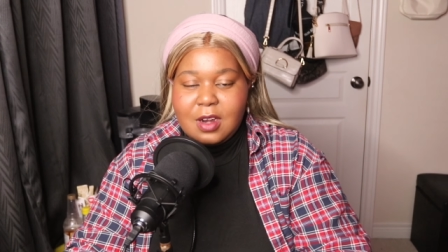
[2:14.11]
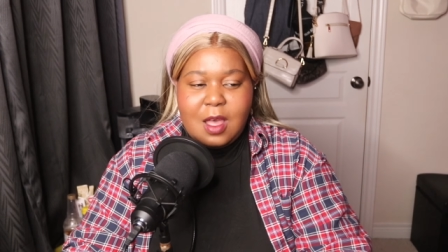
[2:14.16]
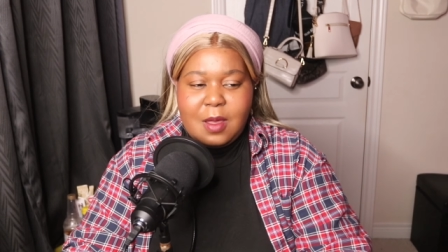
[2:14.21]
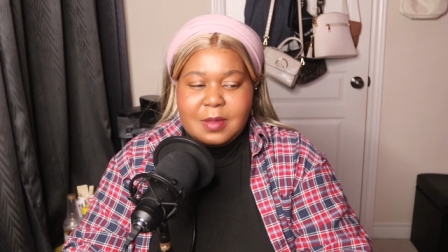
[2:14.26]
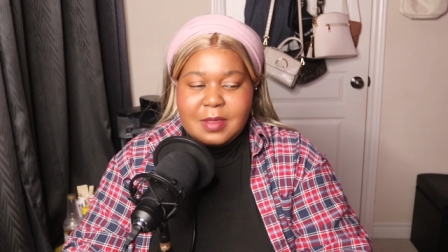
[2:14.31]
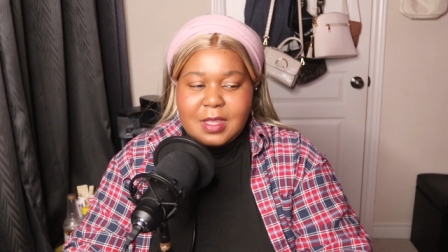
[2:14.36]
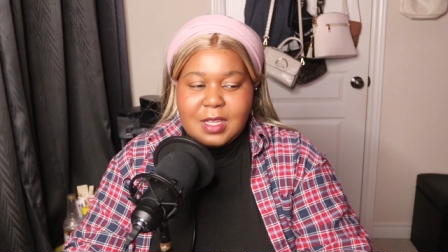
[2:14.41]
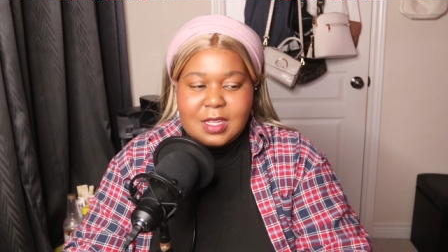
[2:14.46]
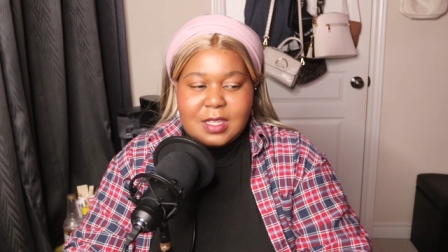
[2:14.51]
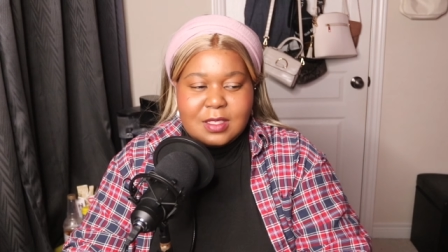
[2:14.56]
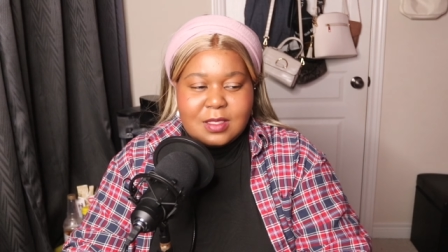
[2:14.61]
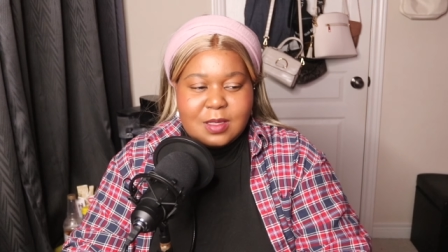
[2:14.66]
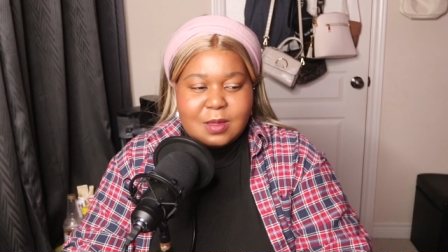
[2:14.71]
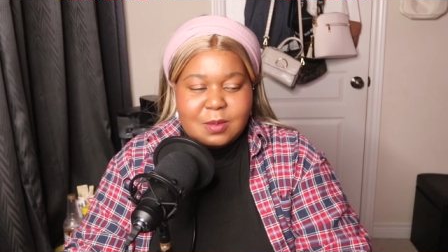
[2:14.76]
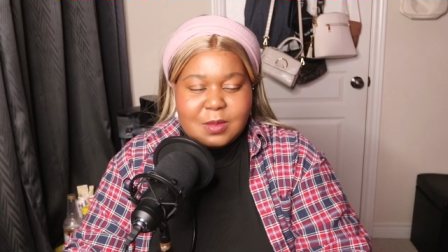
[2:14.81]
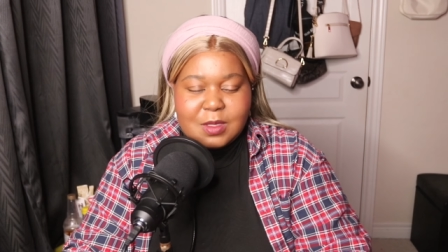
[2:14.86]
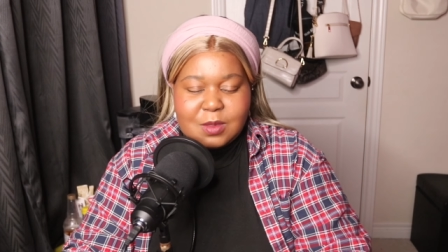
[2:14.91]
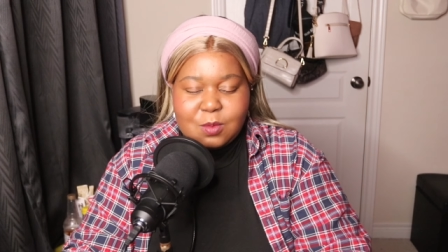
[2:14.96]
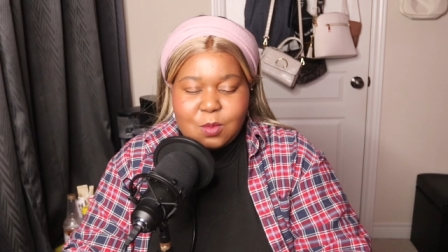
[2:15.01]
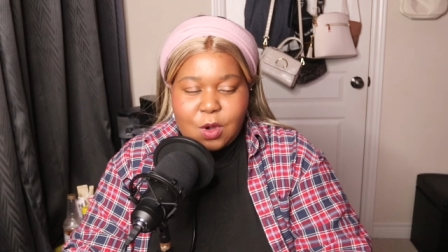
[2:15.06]
I think his
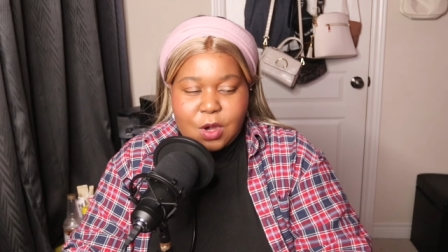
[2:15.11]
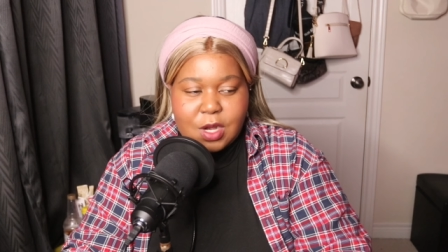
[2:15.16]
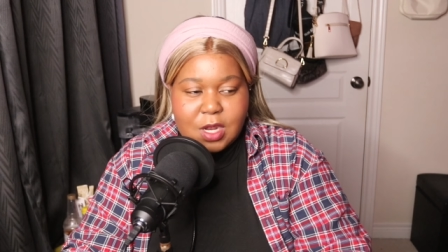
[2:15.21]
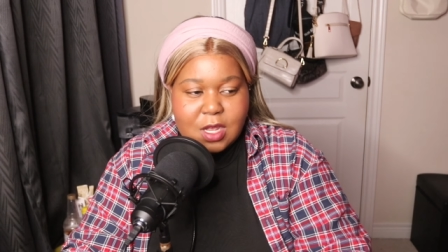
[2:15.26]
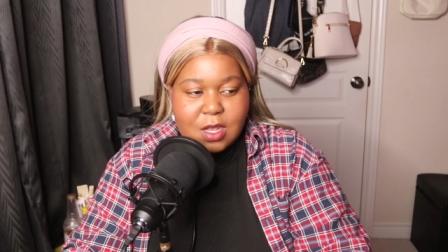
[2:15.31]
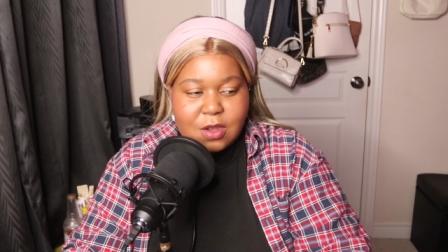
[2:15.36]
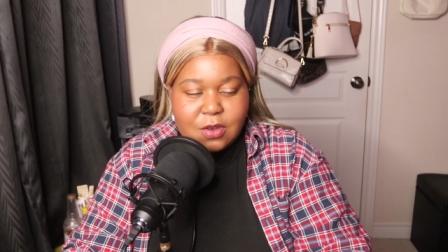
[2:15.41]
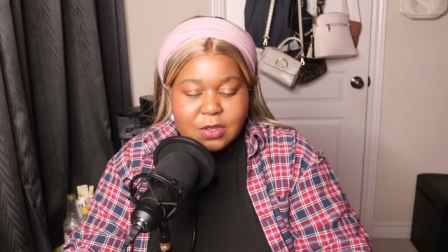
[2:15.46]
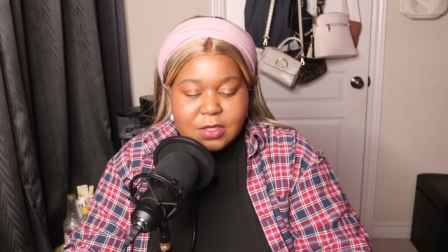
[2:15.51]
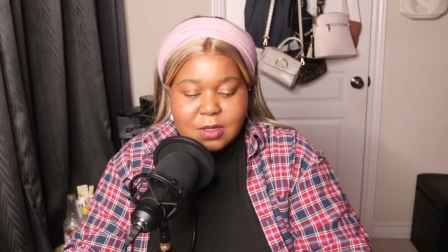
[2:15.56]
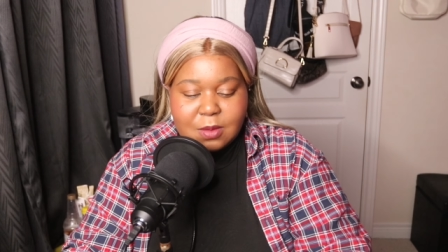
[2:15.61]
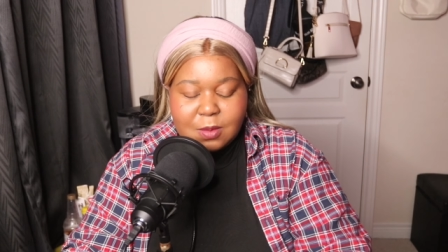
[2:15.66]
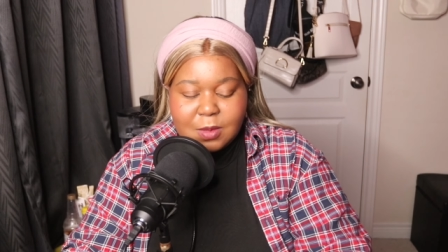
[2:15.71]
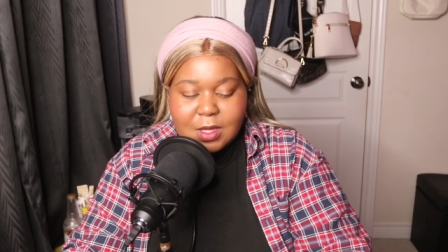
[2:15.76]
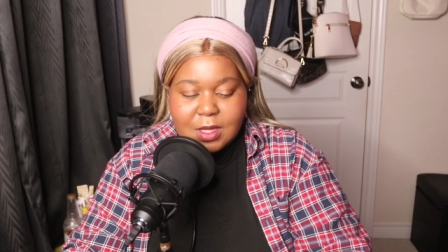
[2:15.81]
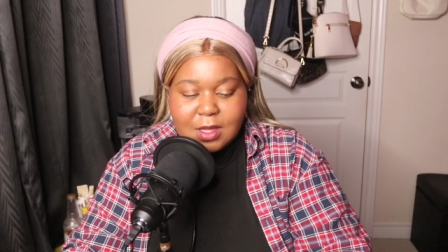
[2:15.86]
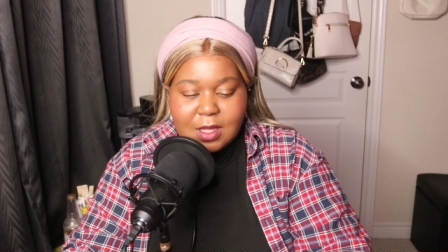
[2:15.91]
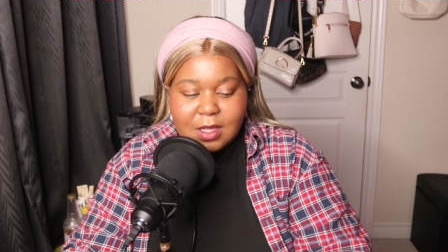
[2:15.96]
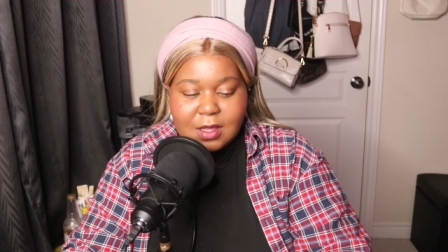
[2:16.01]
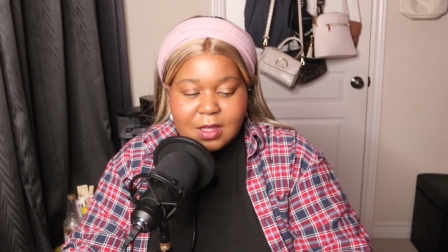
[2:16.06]
name is Marky or
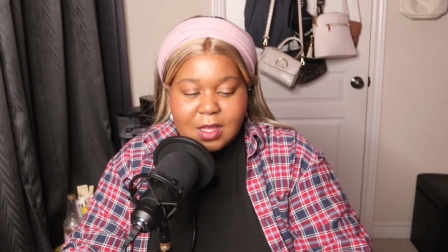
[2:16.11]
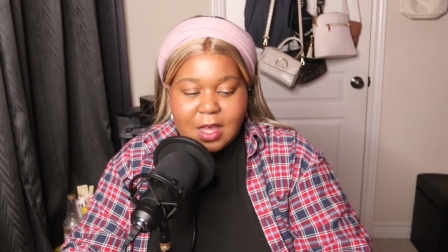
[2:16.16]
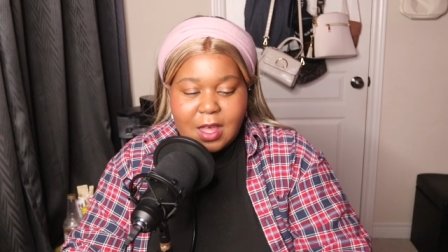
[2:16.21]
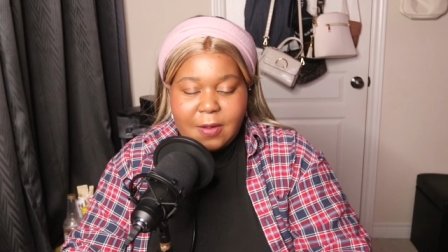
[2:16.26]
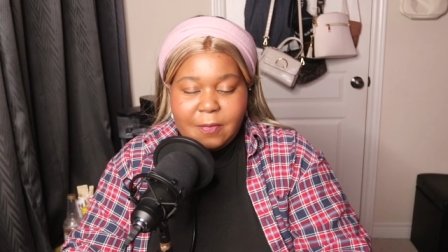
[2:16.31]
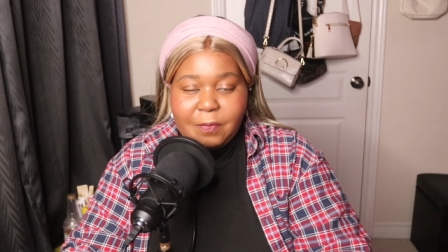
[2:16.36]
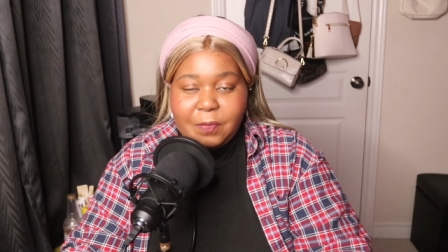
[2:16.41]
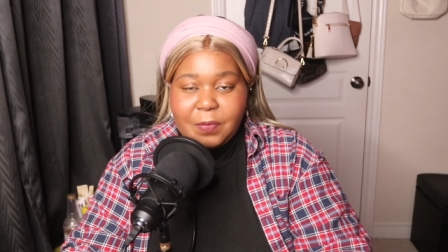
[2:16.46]
something like that.